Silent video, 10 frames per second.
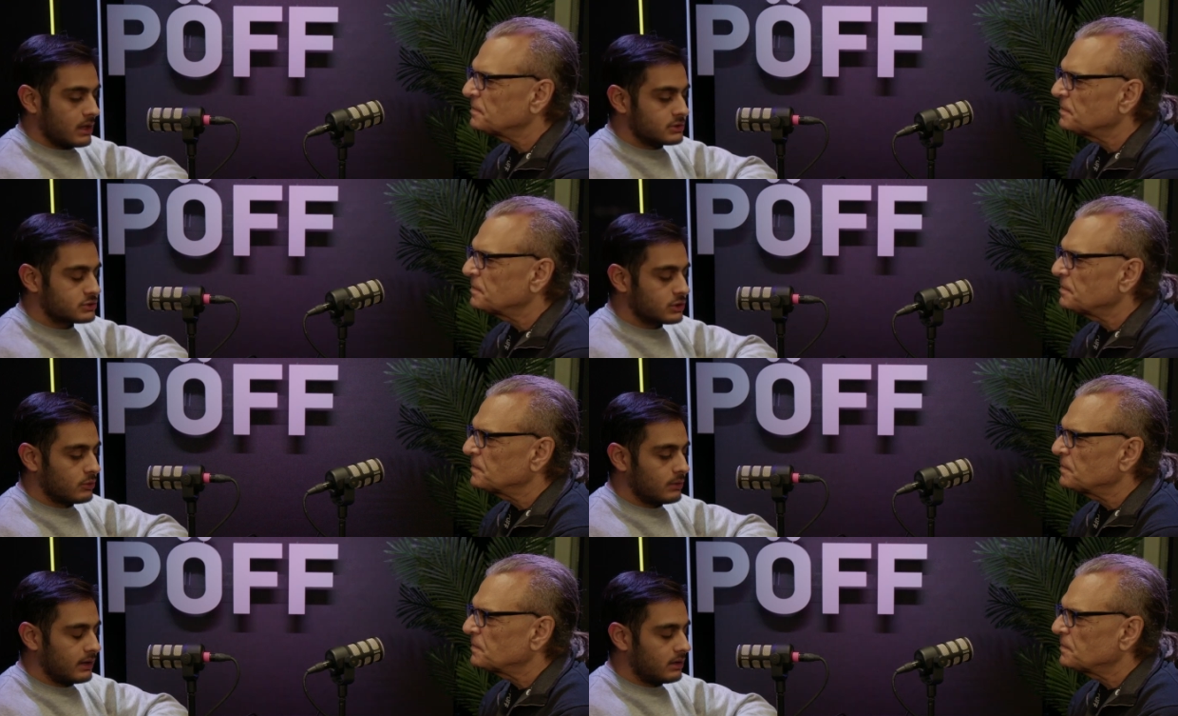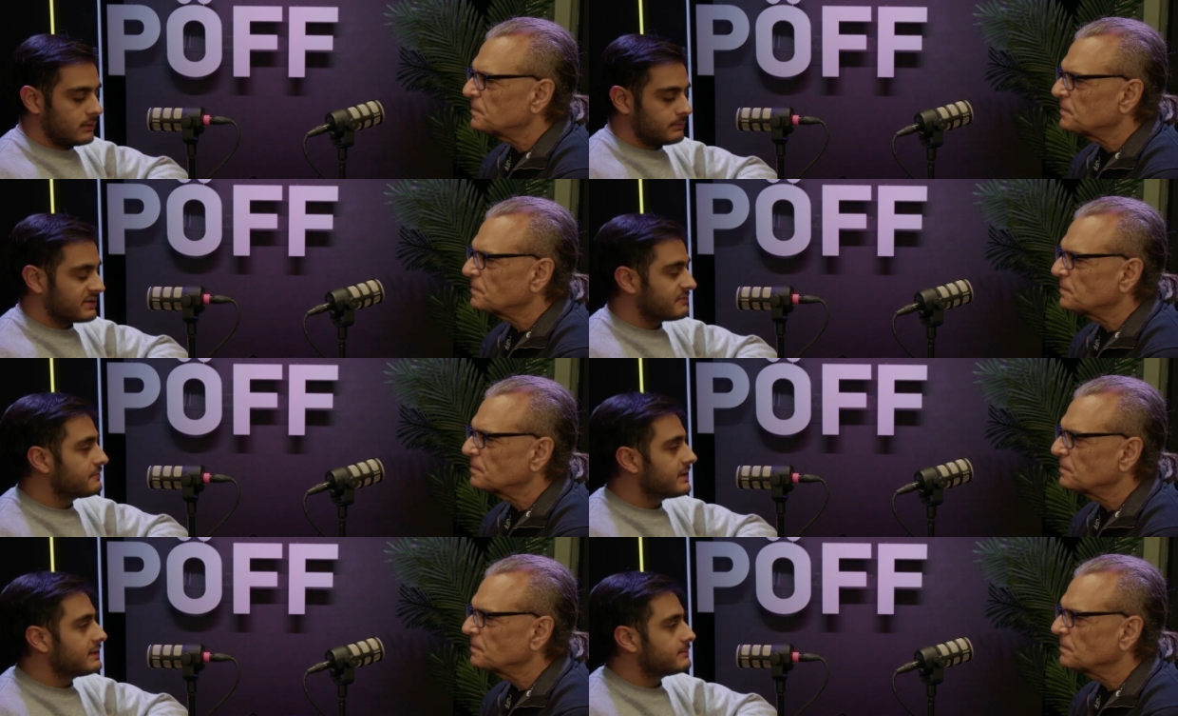Speaker 1: So, um, the
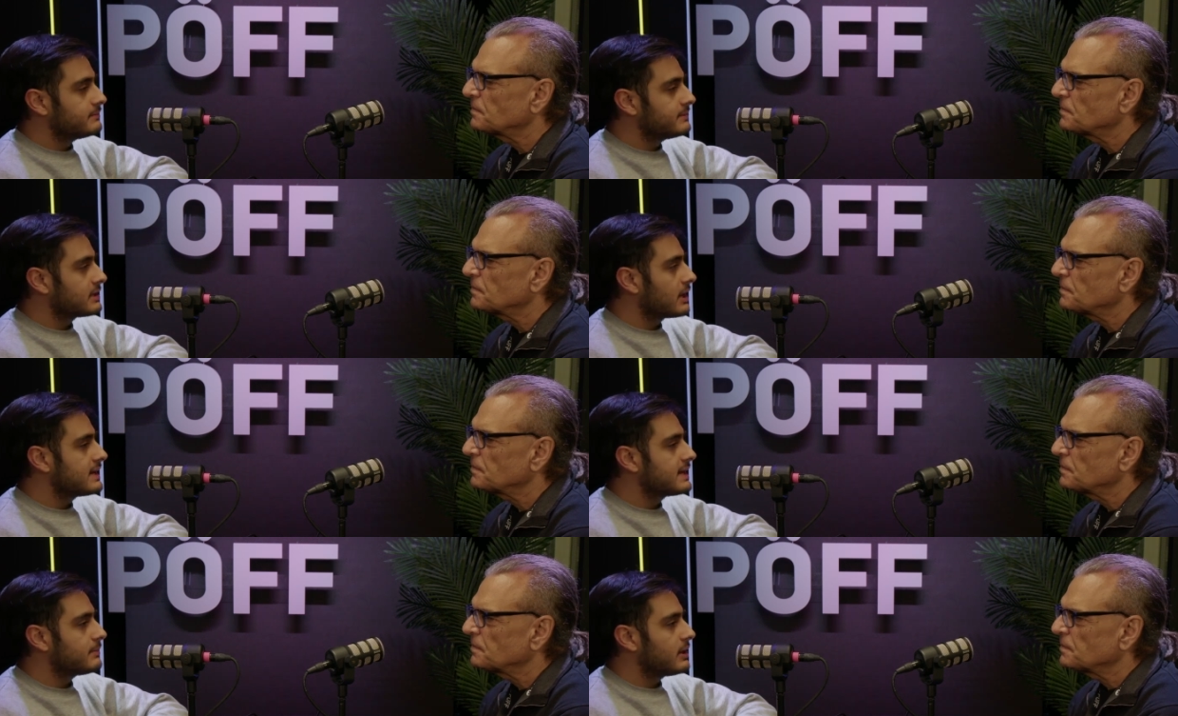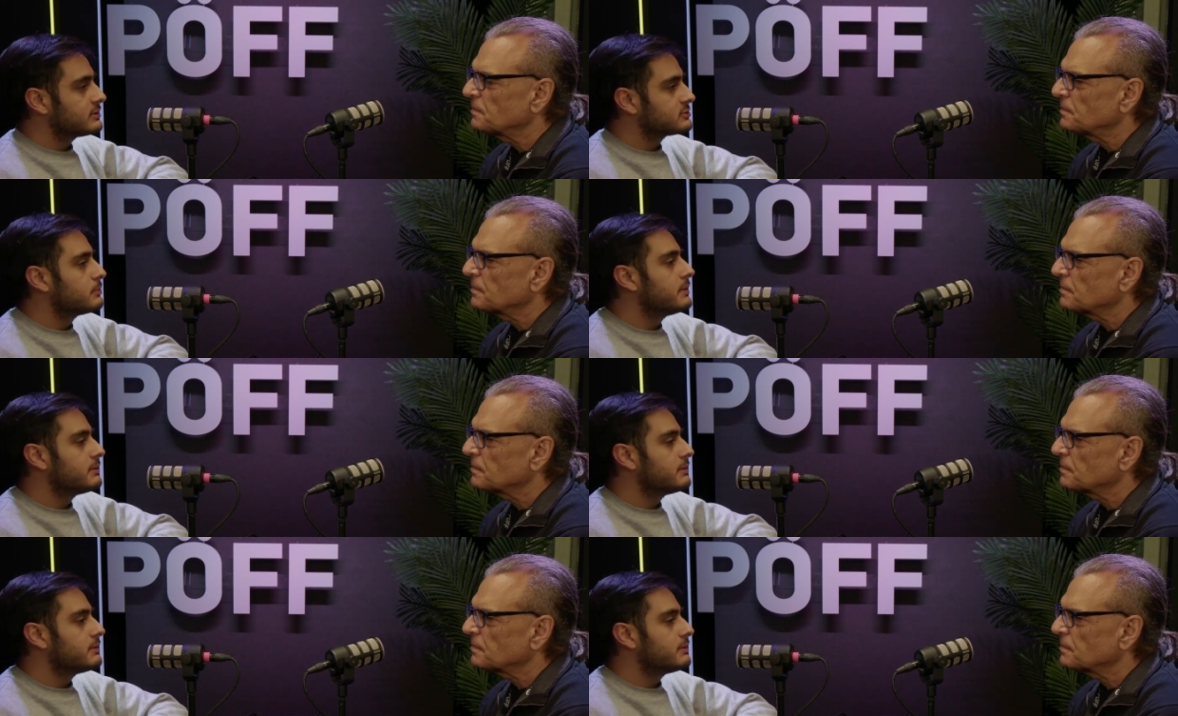film talking about so many